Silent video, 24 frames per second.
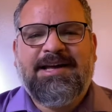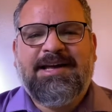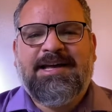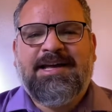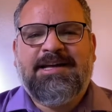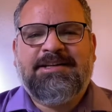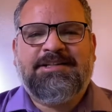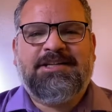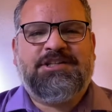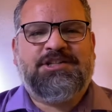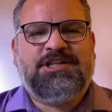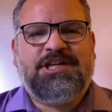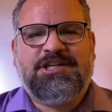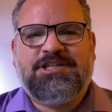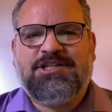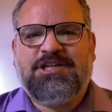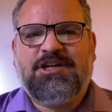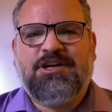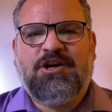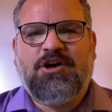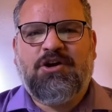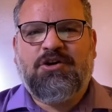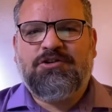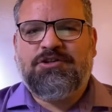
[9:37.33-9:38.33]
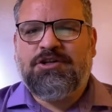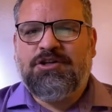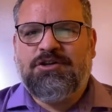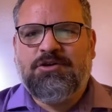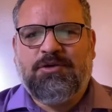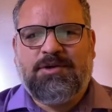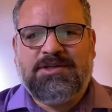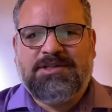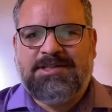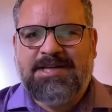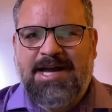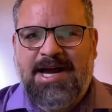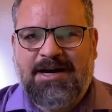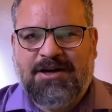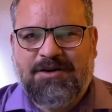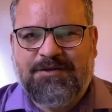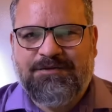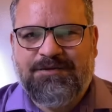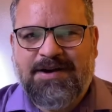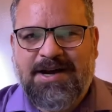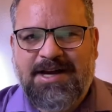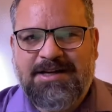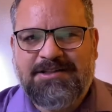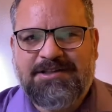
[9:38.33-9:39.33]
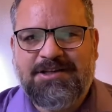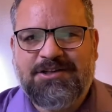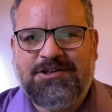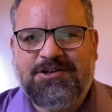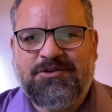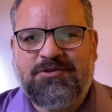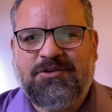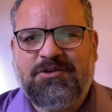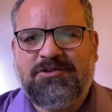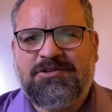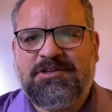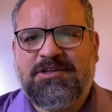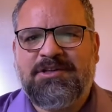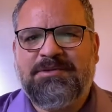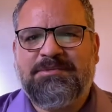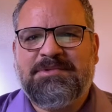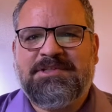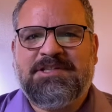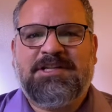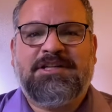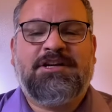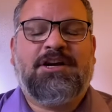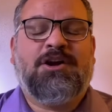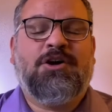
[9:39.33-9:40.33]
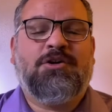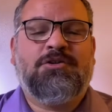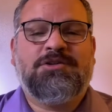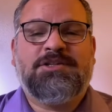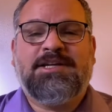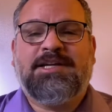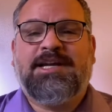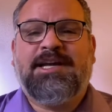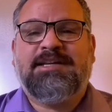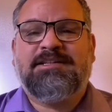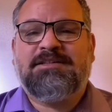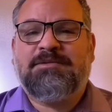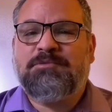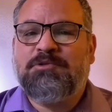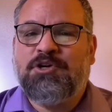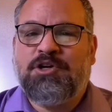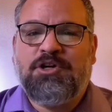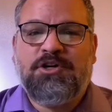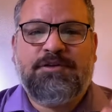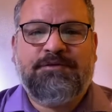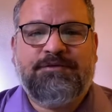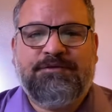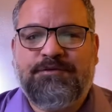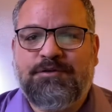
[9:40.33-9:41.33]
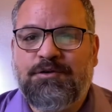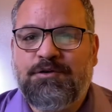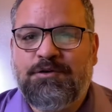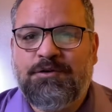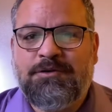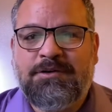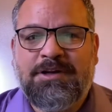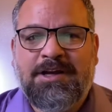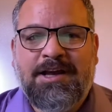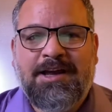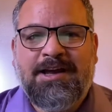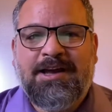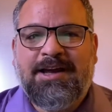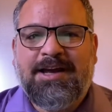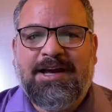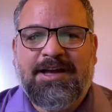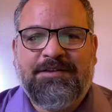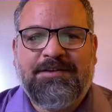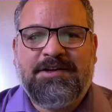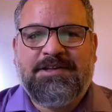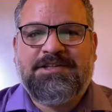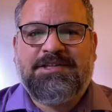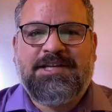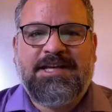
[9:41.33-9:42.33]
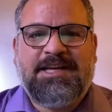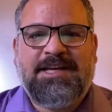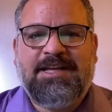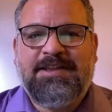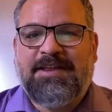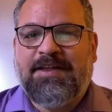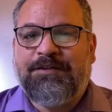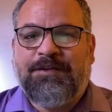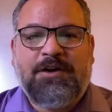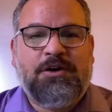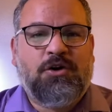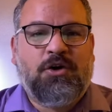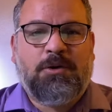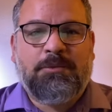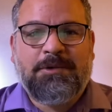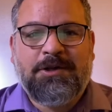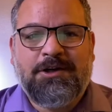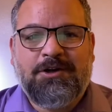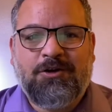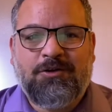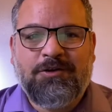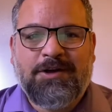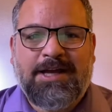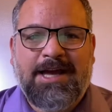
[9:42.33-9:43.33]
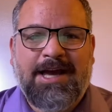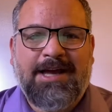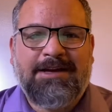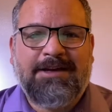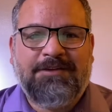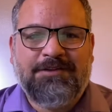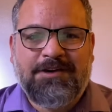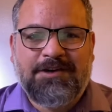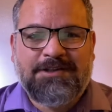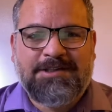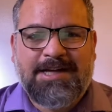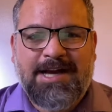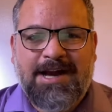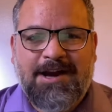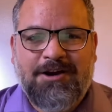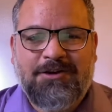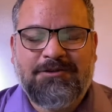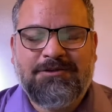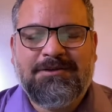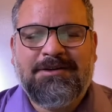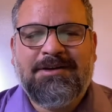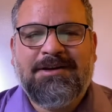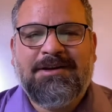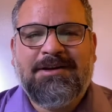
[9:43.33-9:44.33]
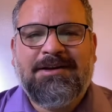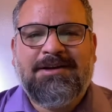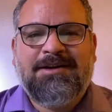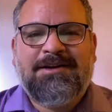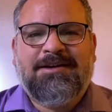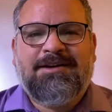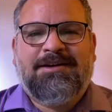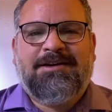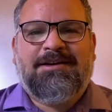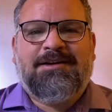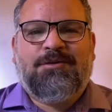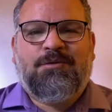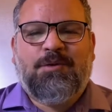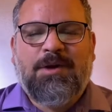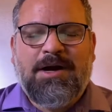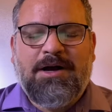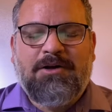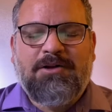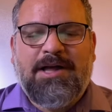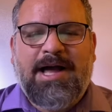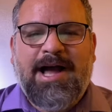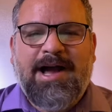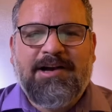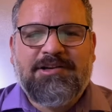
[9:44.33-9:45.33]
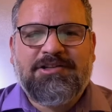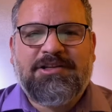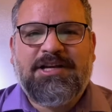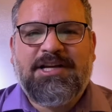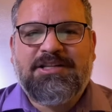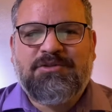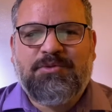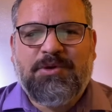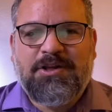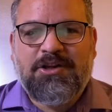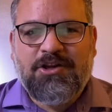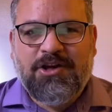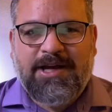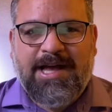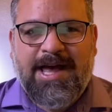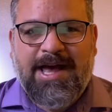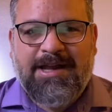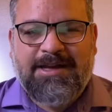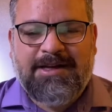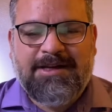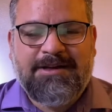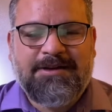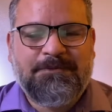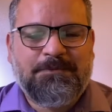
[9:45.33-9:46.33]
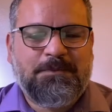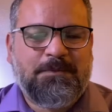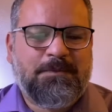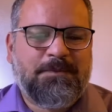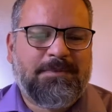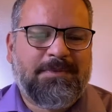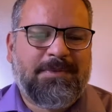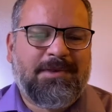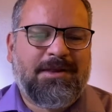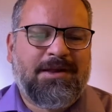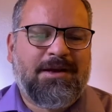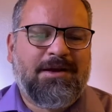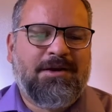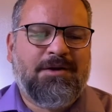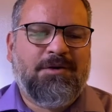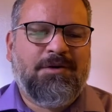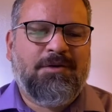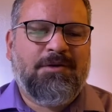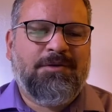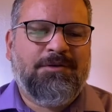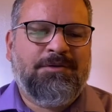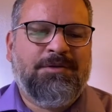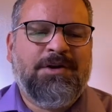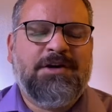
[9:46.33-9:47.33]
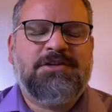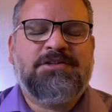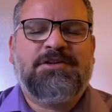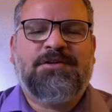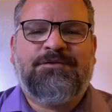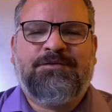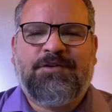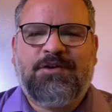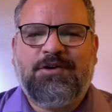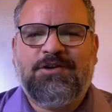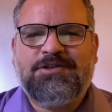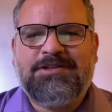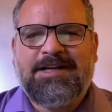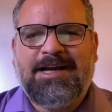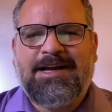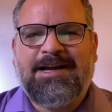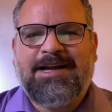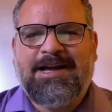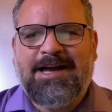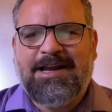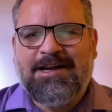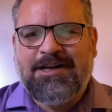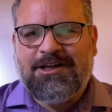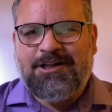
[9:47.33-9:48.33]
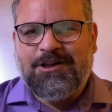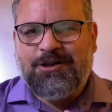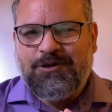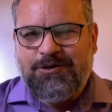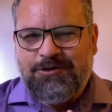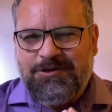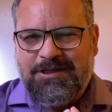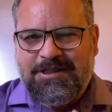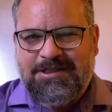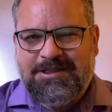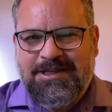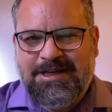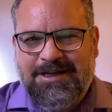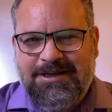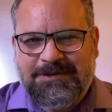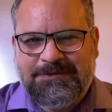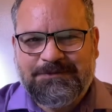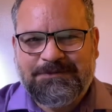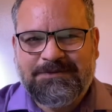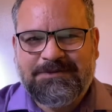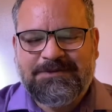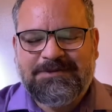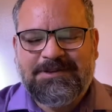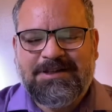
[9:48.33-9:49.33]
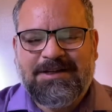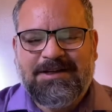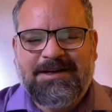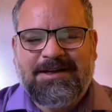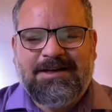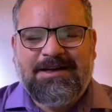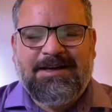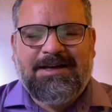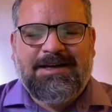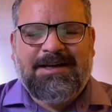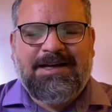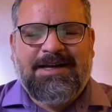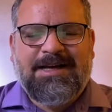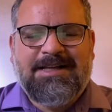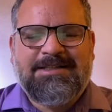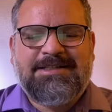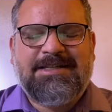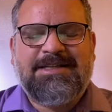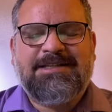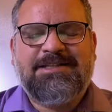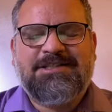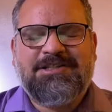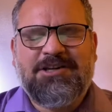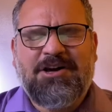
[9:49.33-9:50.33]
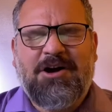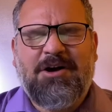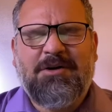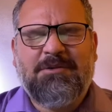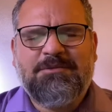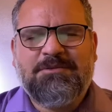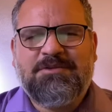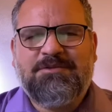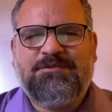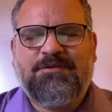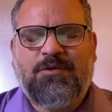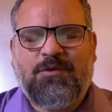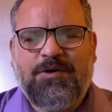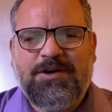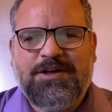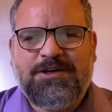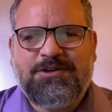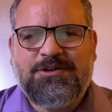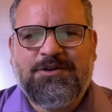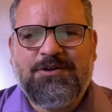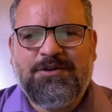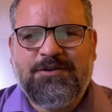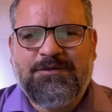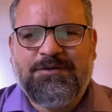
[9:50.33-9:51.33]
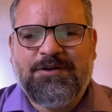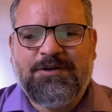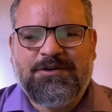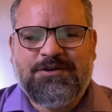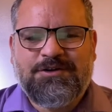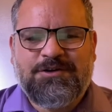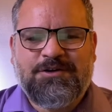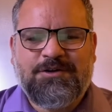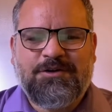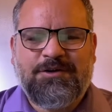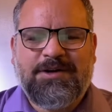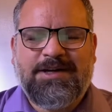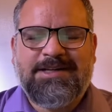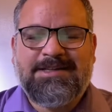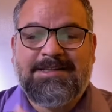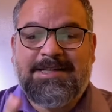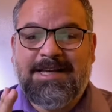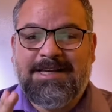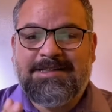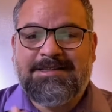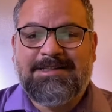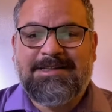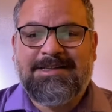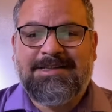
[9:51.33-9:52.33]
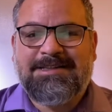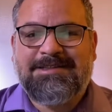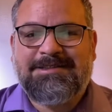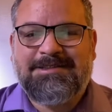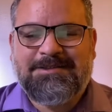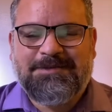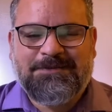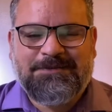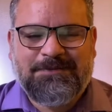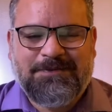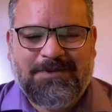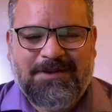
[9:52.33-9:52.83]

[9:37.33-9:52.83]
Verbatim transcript: Is it just to go to do a sacrifice in Jerusalem? Is it to go to get some good food in the city that they normally don't get in their town? Well, actually, as we look at it, there's a verse that kind of clues us in. It's in Psalms 42, verse 2, and it says this